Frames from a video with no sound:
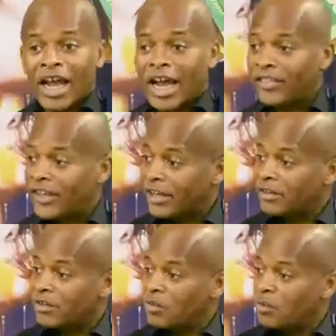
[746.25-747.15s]
And
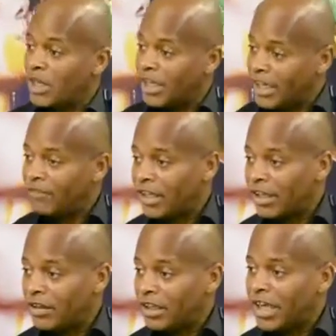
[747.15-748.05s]
then we leave it
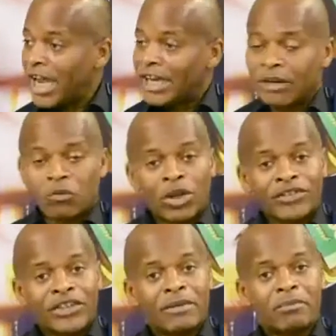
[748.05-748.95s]
there, and then
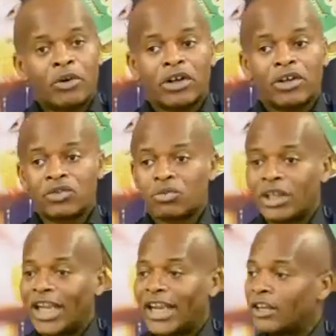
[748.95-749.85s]
once it boils,
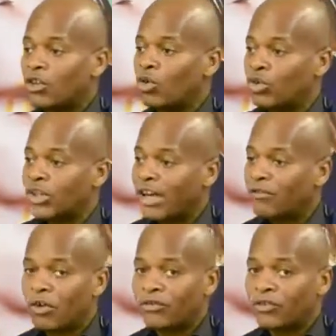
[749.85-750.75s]
we let it cool
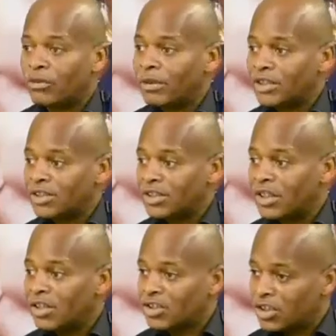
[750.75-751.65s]
down for a few minutes,
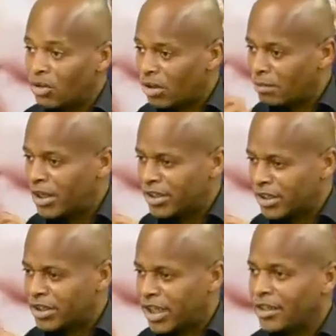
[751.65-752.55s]
because you don't want to burn
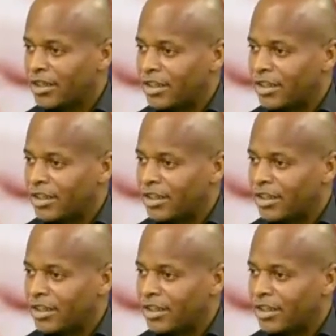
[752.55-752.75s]
your tongue.